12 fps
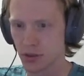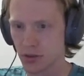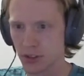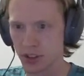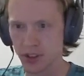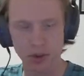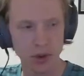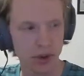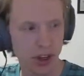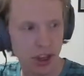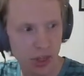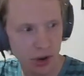This is the one
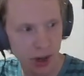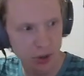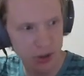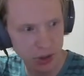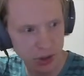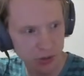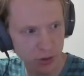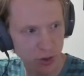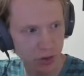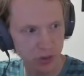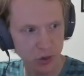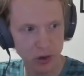that I thought I was looking for
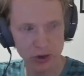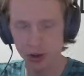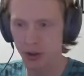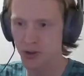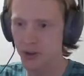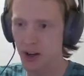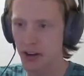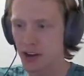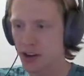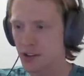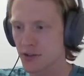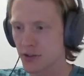before. So it's
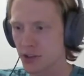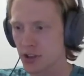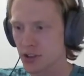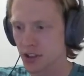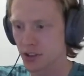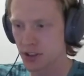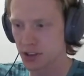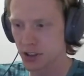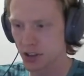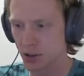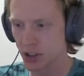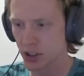Ferrix first, and then
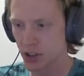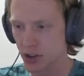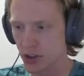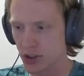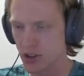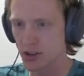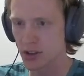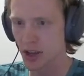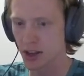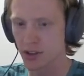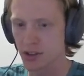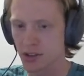Kilkitris
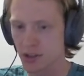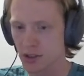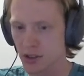second.